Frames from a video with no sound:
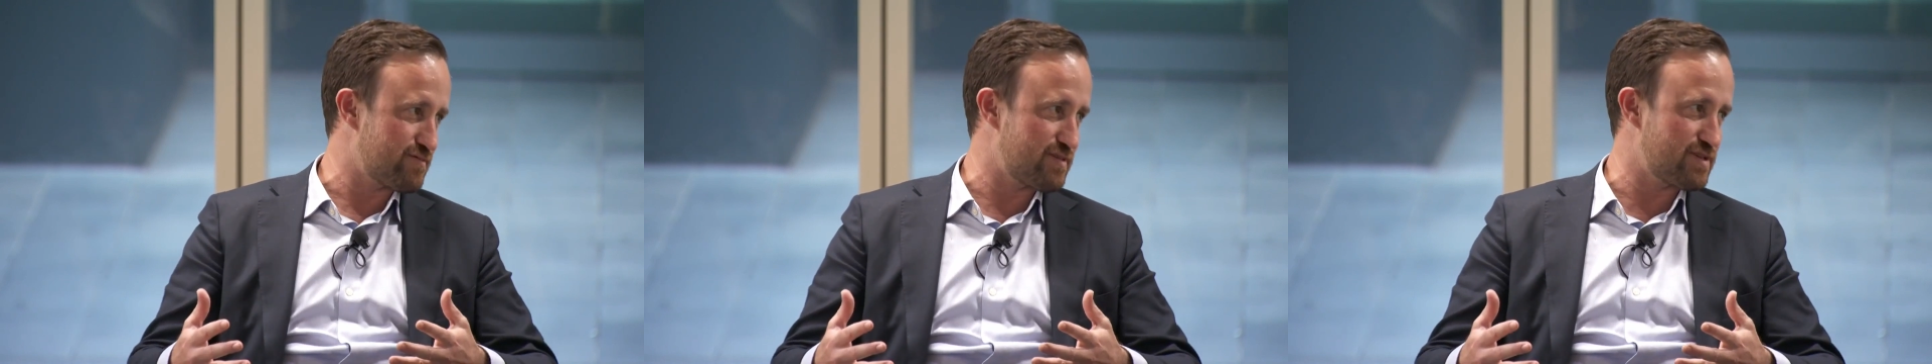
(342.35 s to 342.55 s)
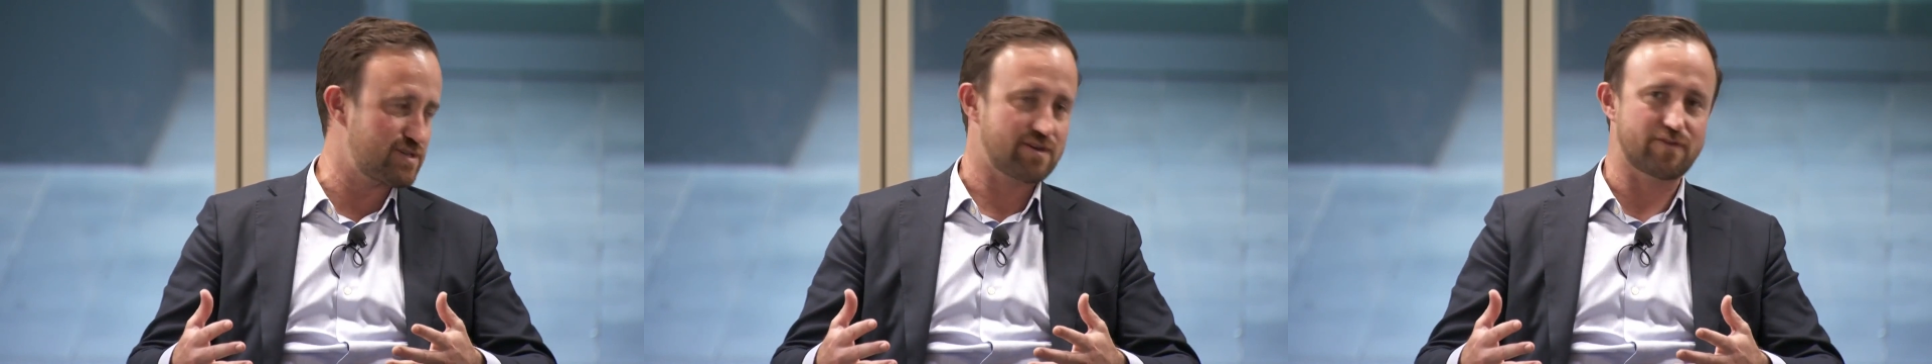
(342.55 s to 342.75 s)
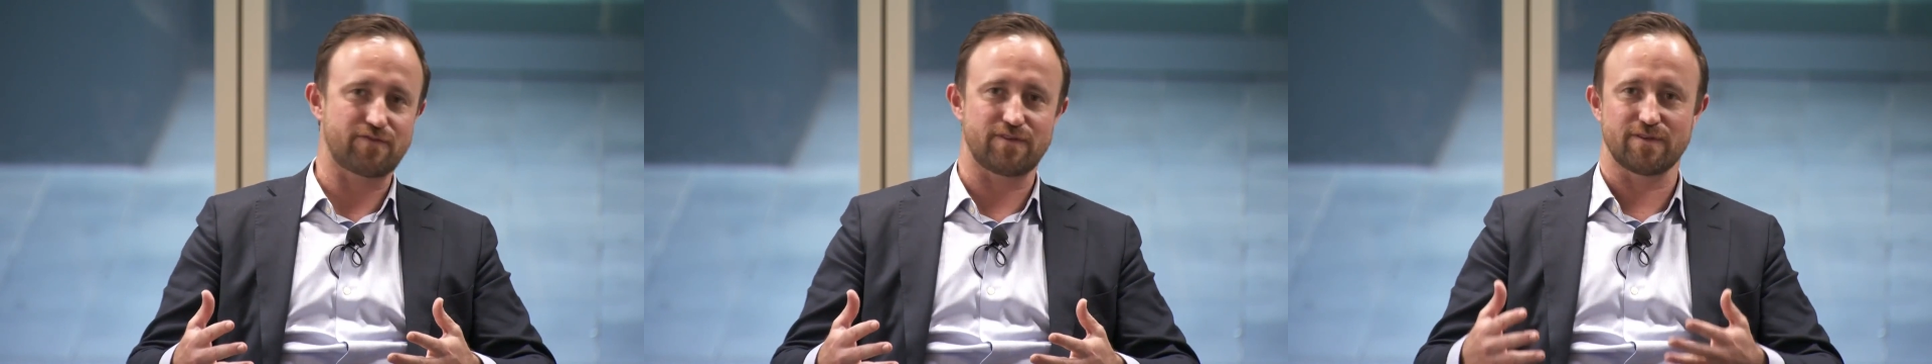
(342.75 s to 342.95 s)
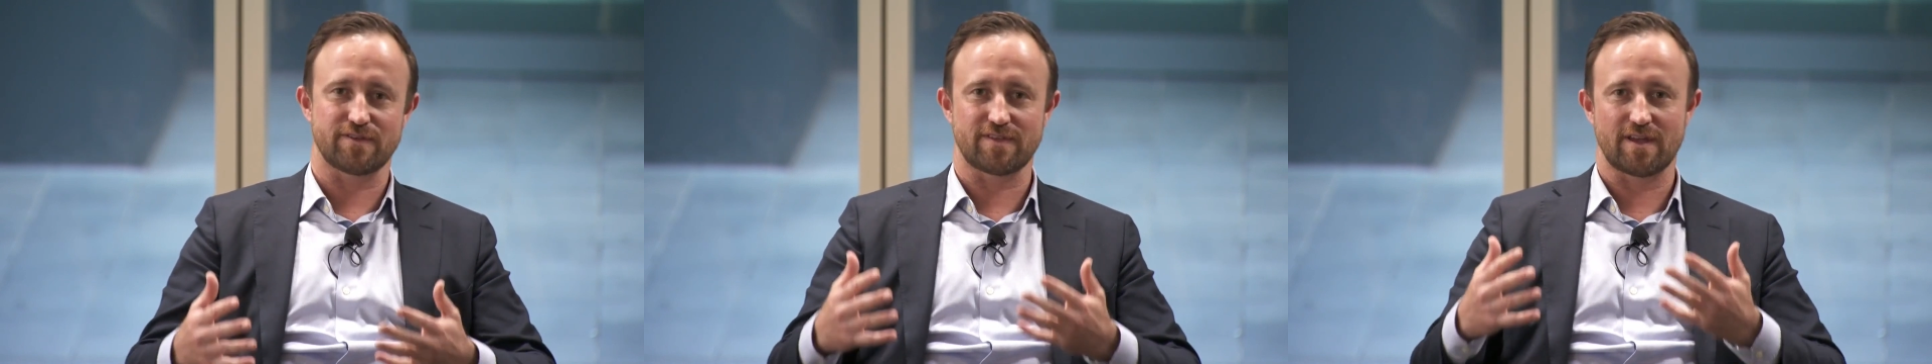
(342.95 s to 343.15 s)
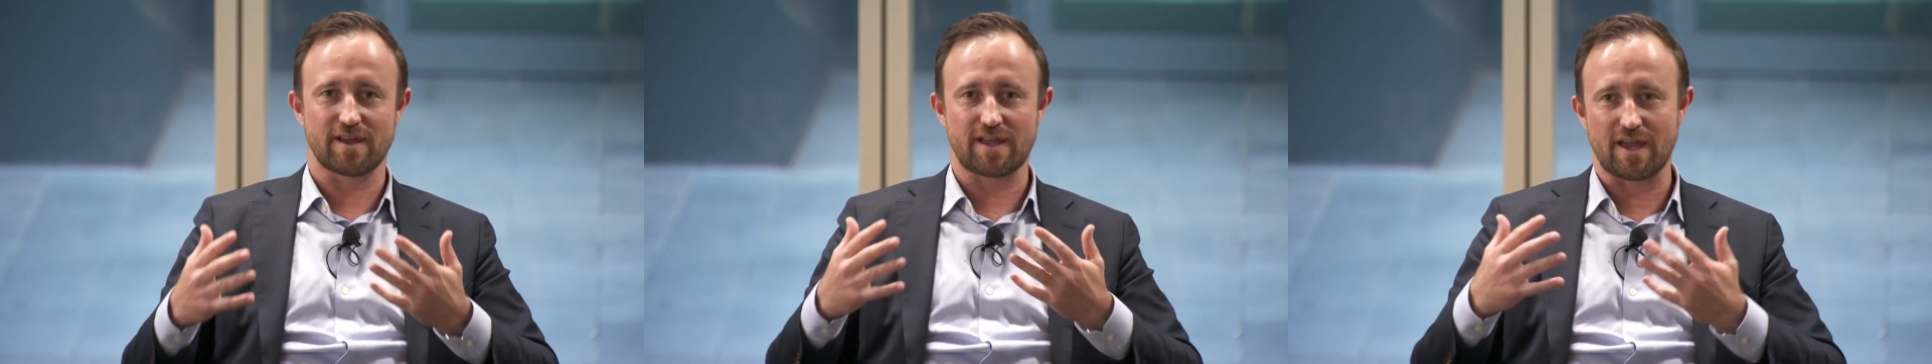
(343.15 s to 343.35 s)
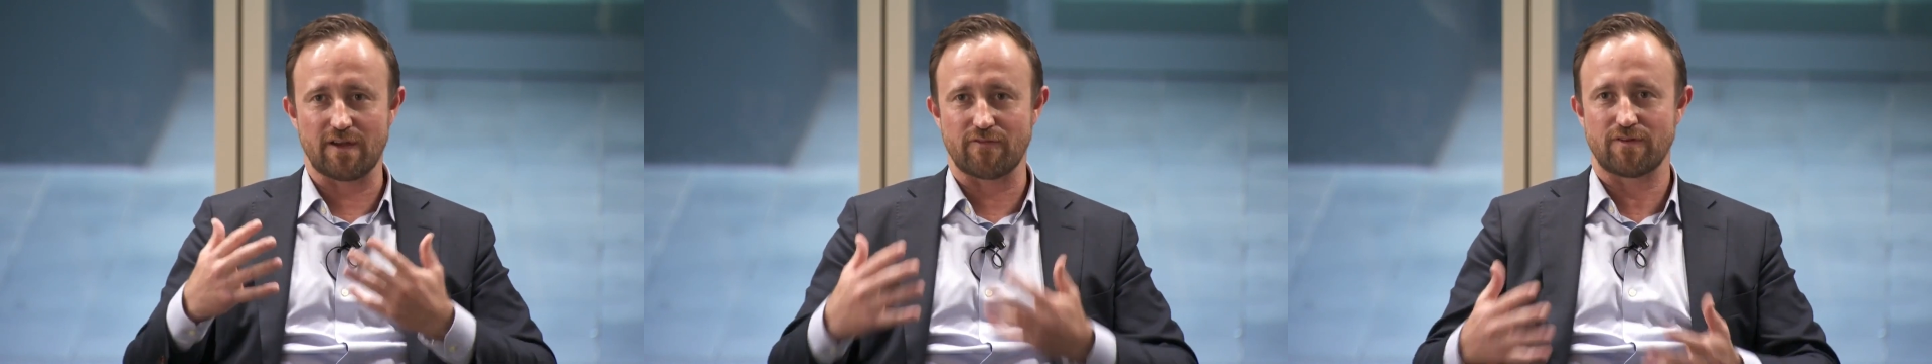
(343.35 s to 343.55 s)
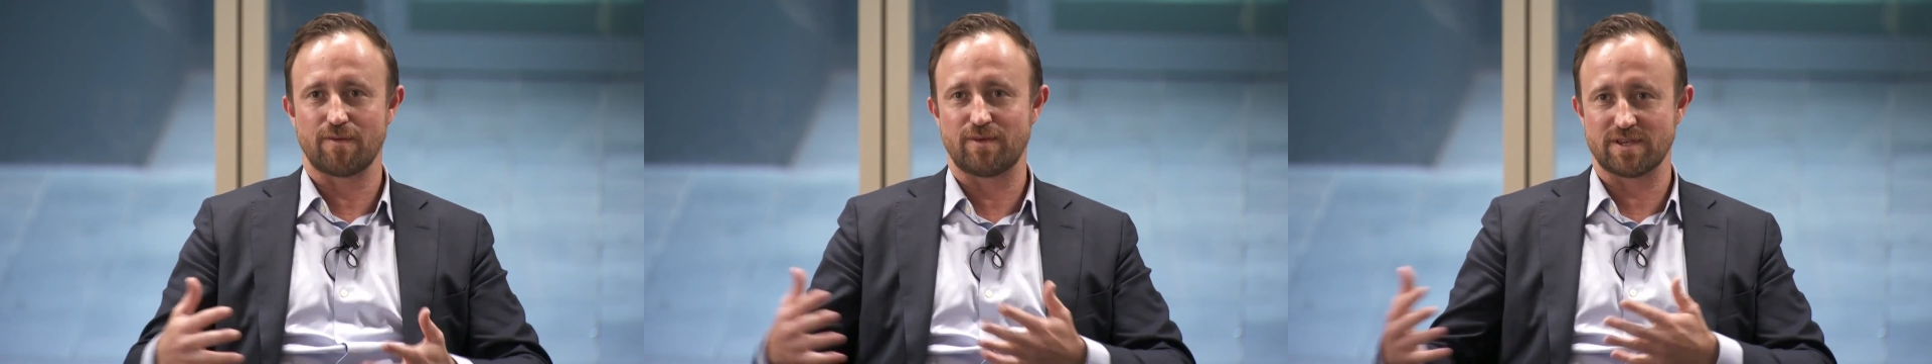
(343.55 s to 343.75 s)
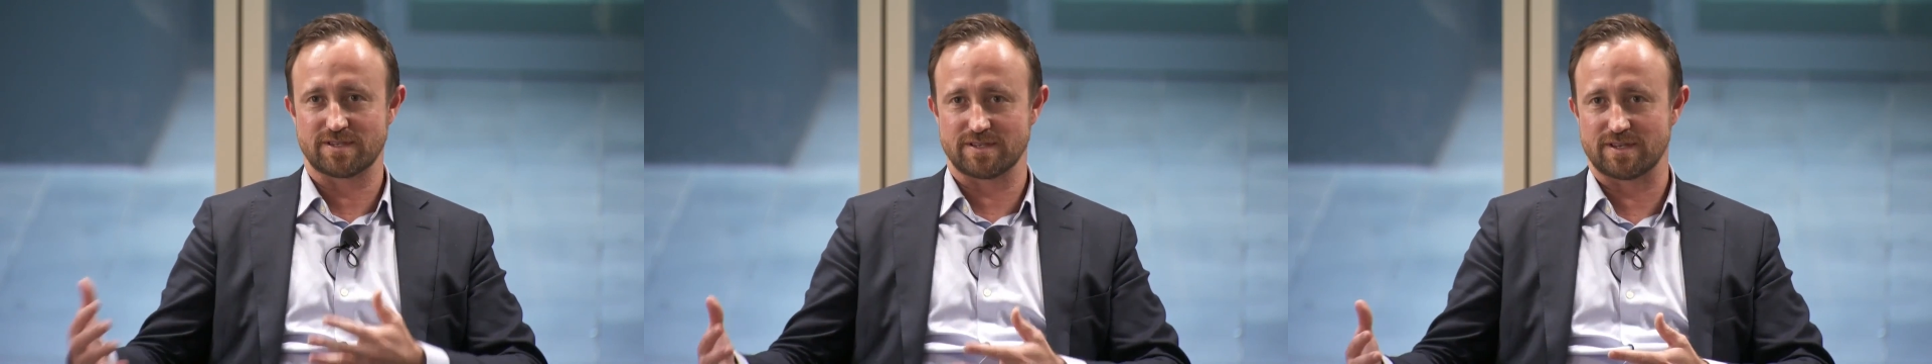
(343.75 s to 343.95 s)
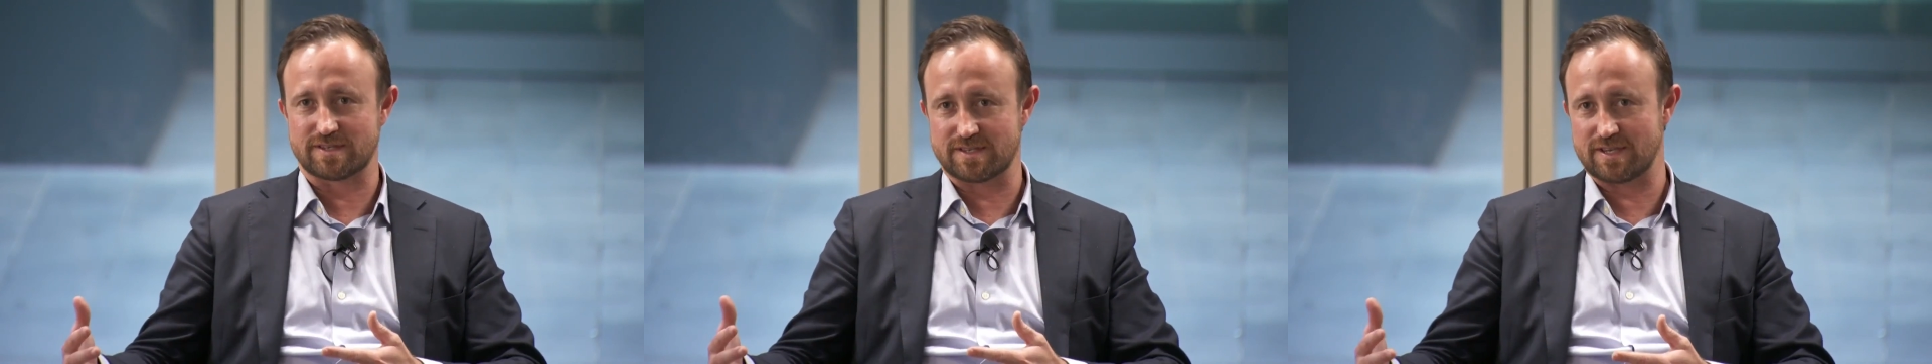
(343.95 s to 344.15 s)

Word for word: It just feels like every business